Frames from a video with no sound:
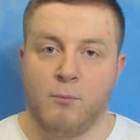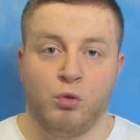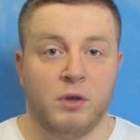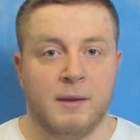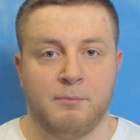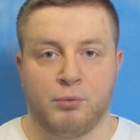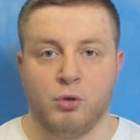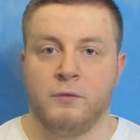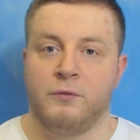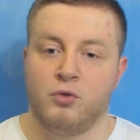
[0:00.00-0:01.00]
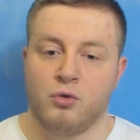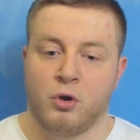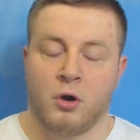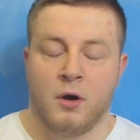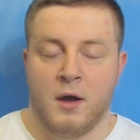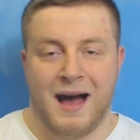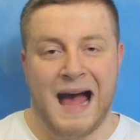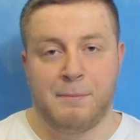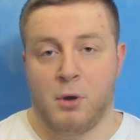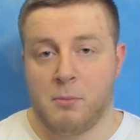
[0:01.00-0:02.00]
really improve your
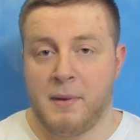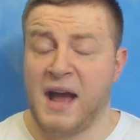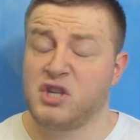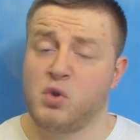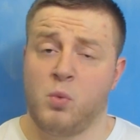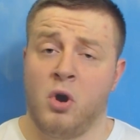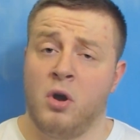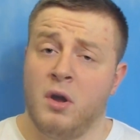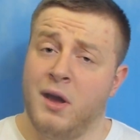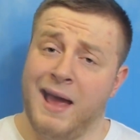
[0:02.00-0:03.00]
high bar back squat,